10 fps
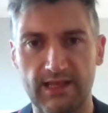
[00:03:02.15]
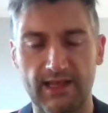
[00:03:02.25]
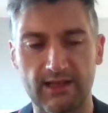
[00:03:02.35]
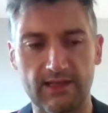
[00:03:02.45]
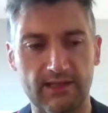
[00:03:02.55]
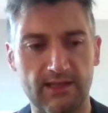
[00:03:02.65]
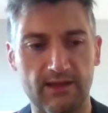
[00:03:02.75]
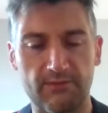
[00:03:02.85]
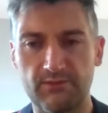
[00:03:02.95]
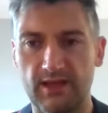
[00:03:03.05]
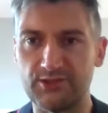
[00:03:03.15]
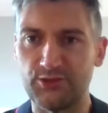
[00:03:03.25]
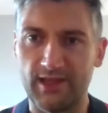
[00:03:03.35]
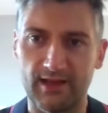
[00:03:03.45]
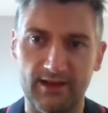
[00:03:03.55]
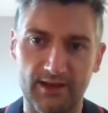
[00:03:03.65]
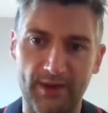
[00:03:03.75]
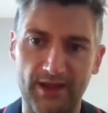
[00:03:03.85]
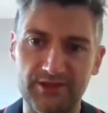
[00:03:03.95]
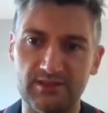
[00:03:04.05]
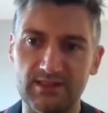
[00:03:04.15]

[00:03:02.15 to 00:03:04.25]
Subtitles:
And as you can imagine,